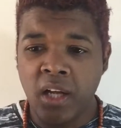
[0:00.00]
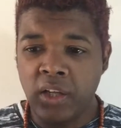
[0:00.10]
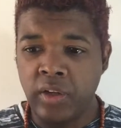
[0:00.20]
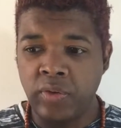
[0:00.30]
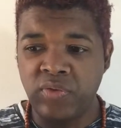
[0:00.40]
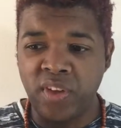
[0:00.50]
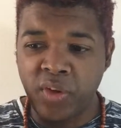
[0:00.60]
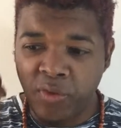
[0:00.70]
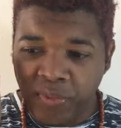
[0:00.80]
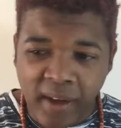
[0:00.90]

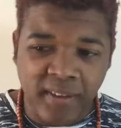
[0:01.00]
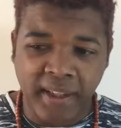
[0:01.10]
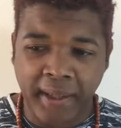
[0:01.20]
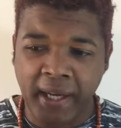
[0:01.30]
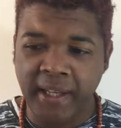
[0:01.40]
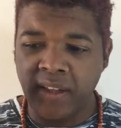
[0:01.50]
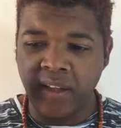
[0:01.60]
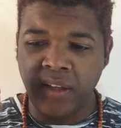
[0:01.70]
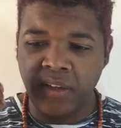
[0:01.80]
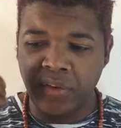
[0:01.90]
You felt the
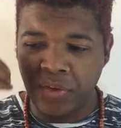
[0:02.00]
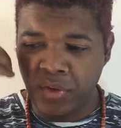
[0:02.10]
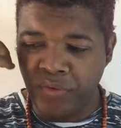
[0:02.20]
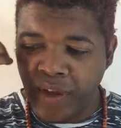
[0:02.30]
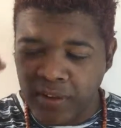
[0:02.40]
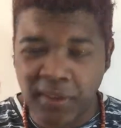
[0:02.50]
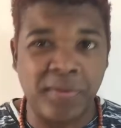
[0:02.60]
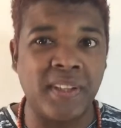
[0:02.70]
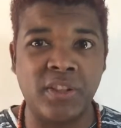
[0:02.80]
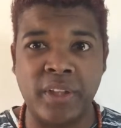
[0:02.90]
anger, you felt the
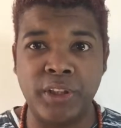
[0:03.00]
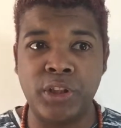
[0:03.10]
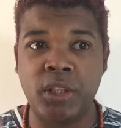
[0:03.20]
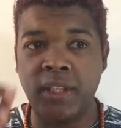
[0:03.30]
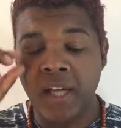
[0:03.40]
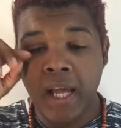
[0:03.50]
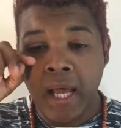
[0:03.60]
frustration,